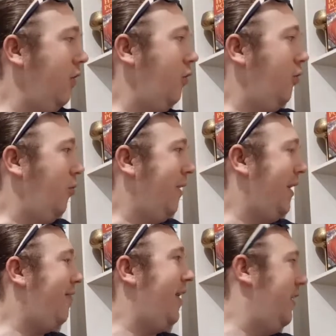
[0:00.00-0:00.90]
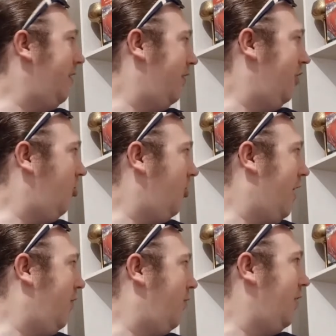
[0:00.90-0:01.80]
Oh, my Sanderson
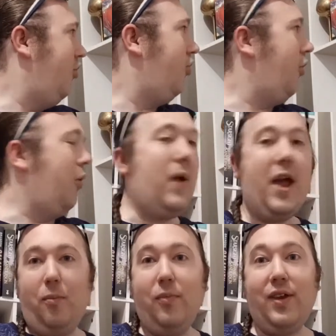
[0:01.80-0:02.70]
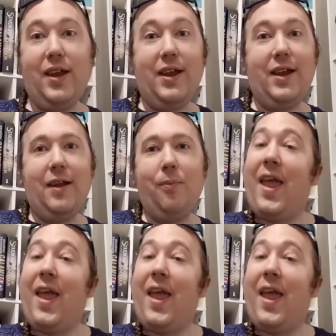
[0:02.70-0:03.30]
shelf is so empty.